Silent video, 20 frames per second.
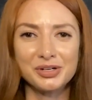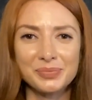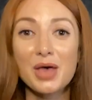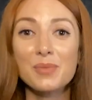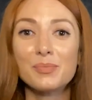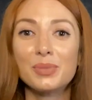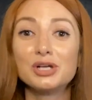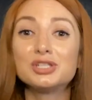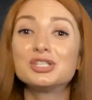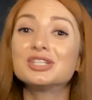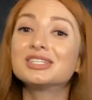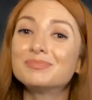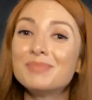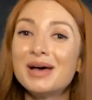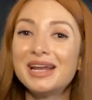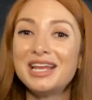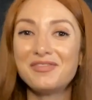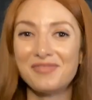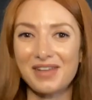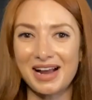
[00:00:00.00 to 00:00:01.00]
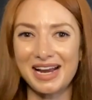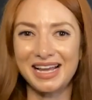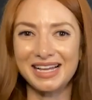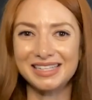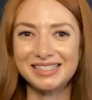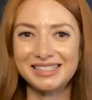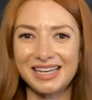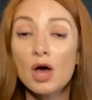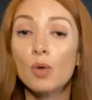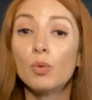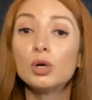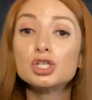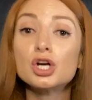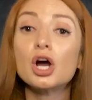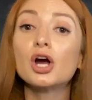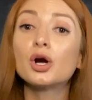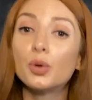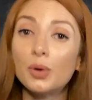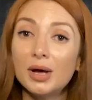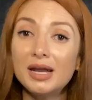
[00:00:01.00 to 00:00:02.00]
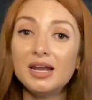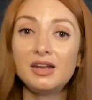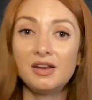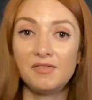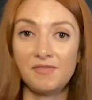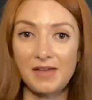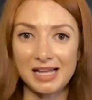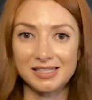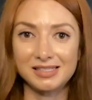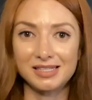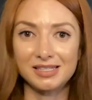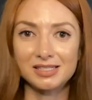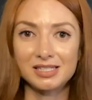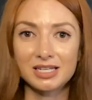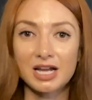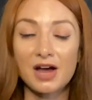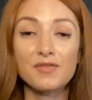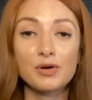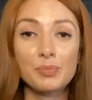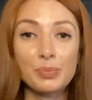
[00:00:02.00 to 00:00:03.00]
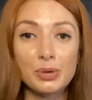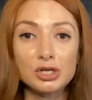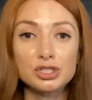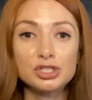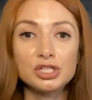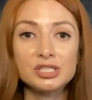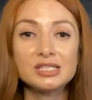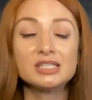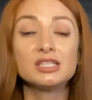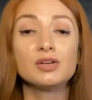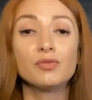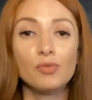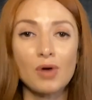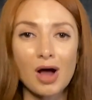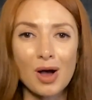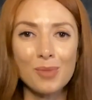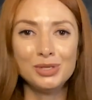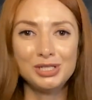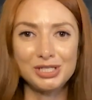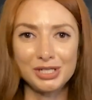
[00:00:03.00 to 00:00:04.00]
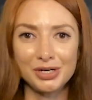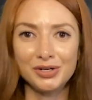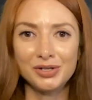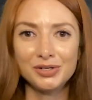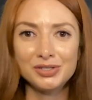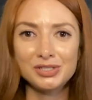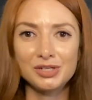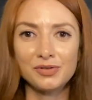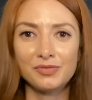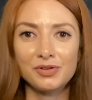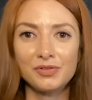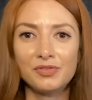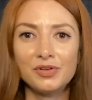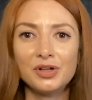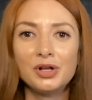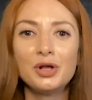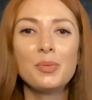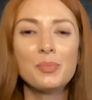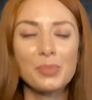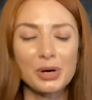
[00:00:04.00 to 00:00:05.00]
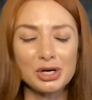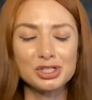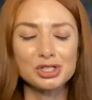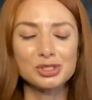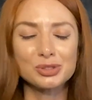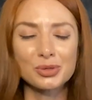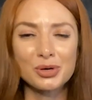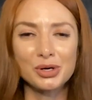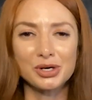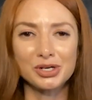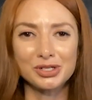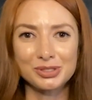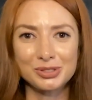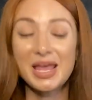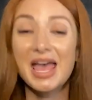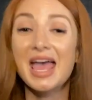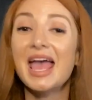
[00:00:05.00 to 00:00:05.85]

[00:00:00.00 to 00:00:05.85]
Purchase money financing, which are credit advances to cover purchases of raw materials to fulfill purchase orders.